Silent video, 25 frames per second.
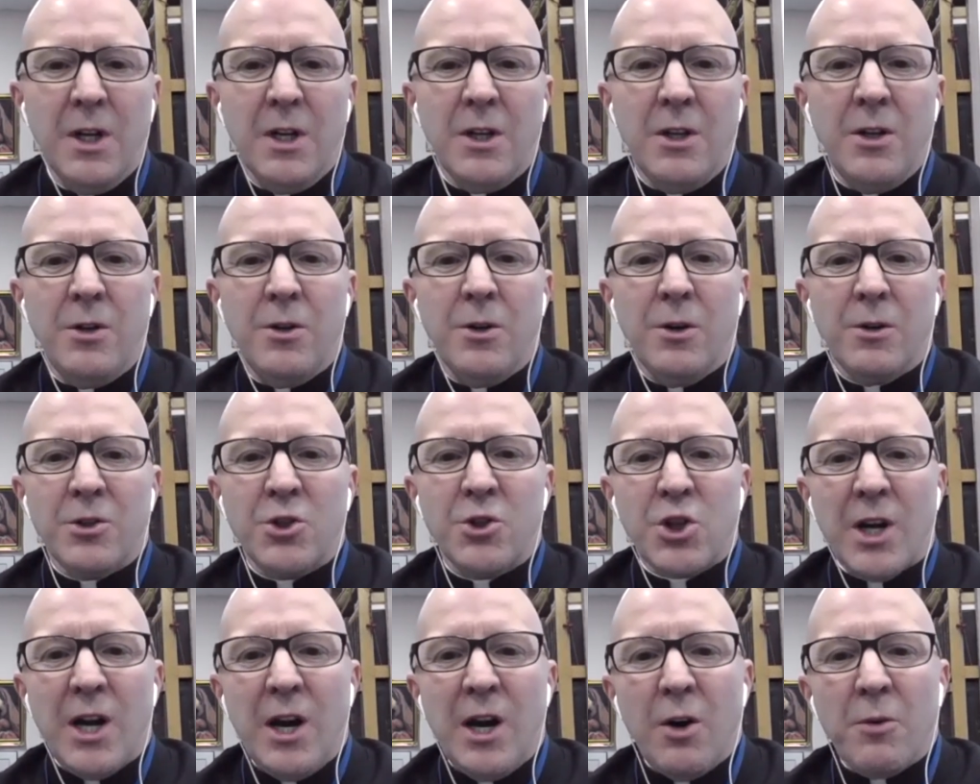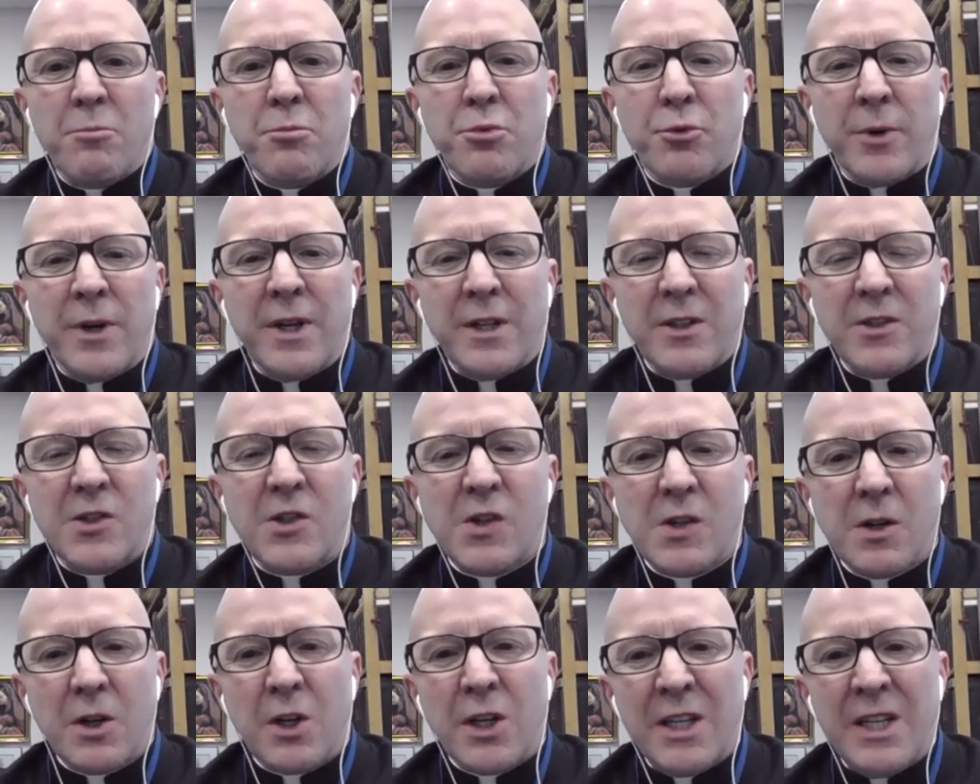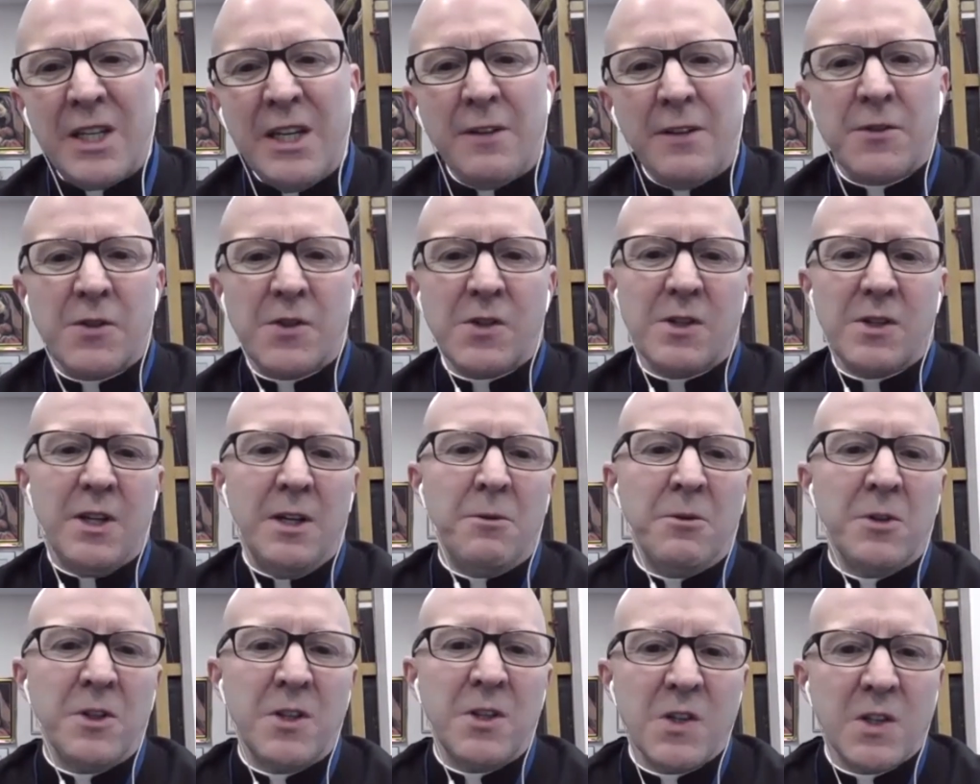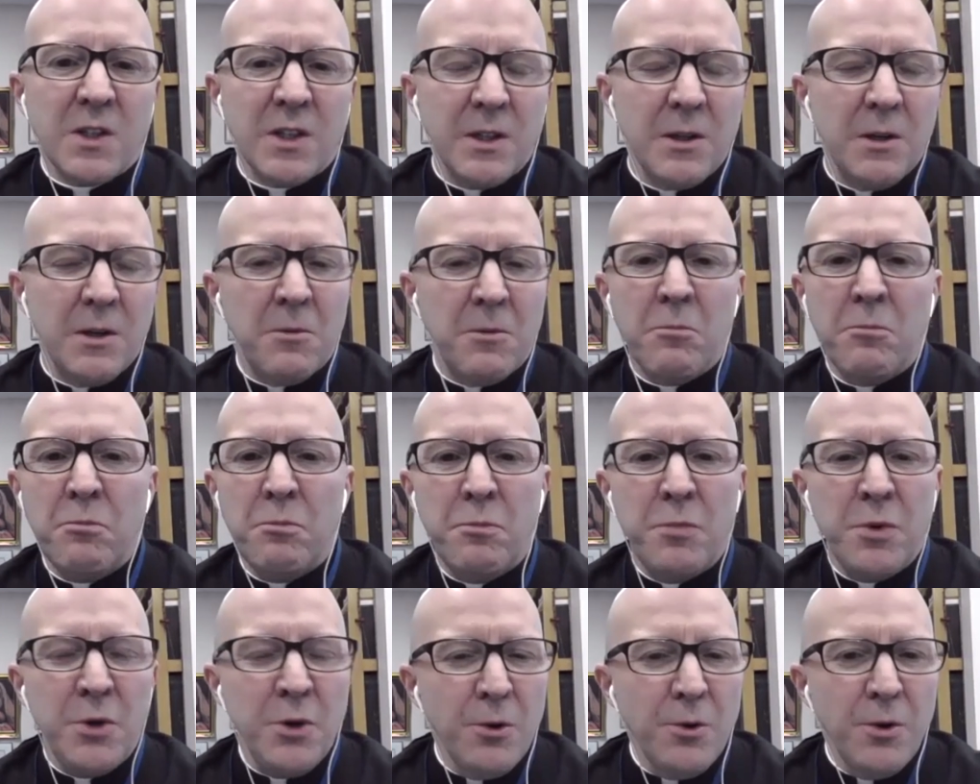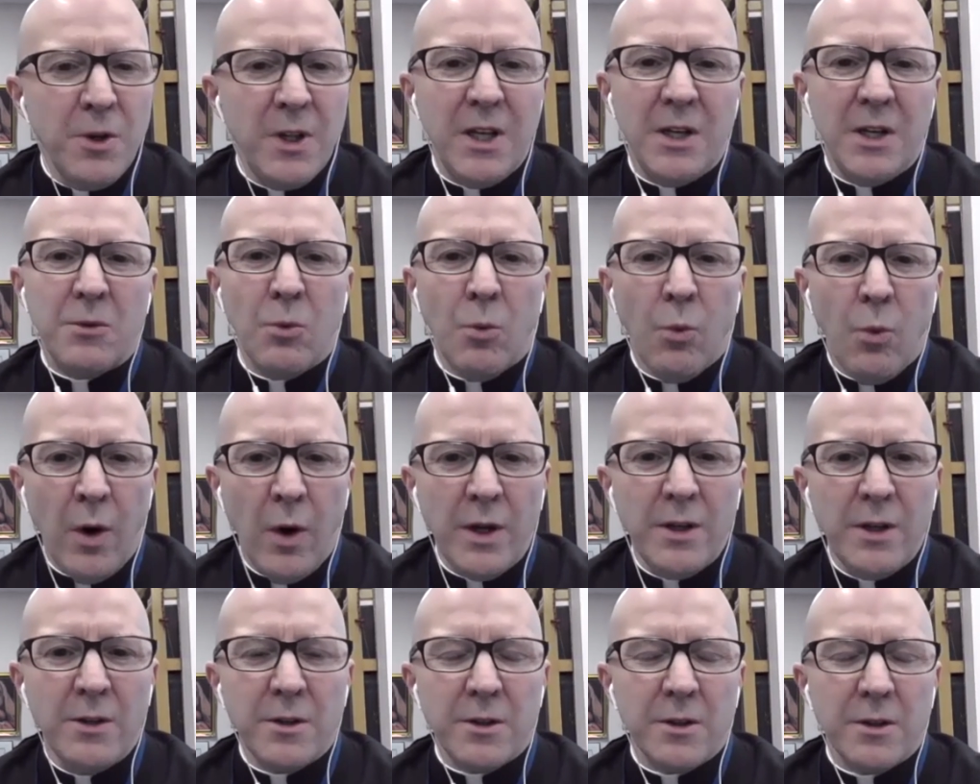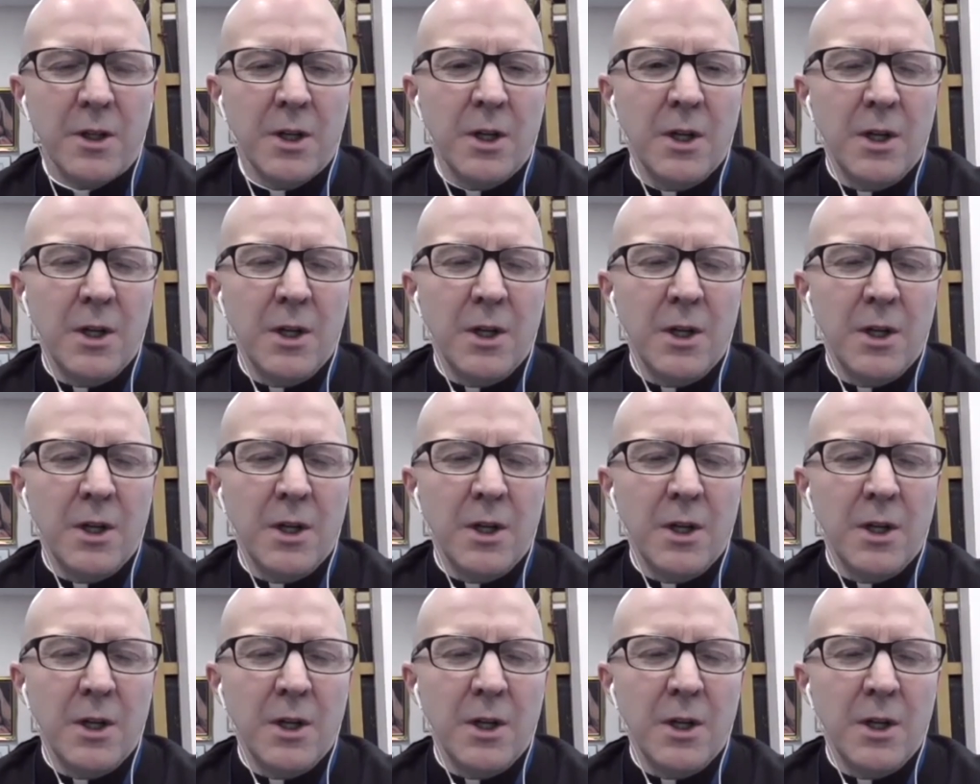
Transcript: a child brings gifts and beauty and wonder.